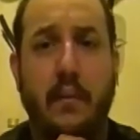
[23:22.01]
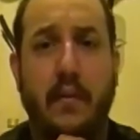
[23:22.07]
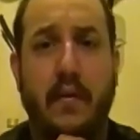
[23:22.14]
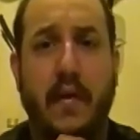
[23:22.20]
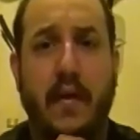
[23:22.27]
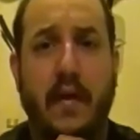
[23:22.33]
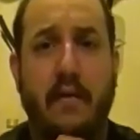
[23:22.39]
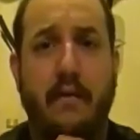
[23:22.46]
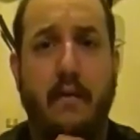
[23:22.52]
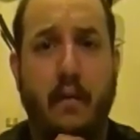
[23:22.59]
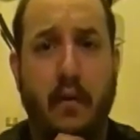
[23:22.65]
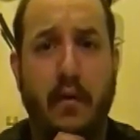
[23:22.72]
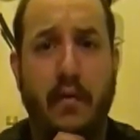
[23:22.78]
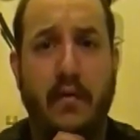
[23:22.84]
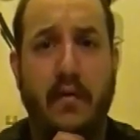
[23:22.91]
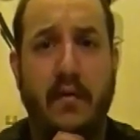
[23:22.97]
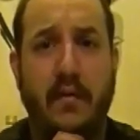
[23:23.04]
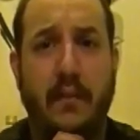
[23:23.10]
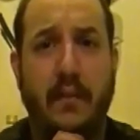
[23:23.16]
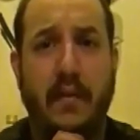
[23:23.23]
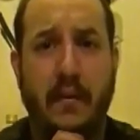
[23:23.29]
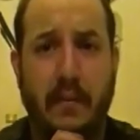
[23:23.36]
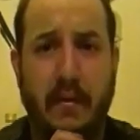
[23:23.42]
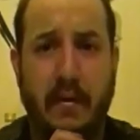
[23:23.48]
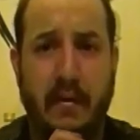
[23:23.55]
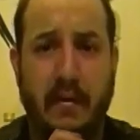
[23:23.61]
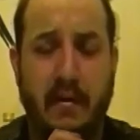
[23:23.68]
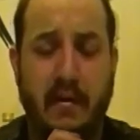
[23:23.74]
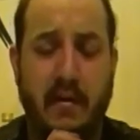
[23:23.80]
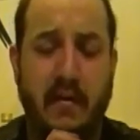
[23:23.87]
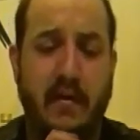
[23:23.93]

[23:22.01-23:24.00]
but that that force needs to be limited.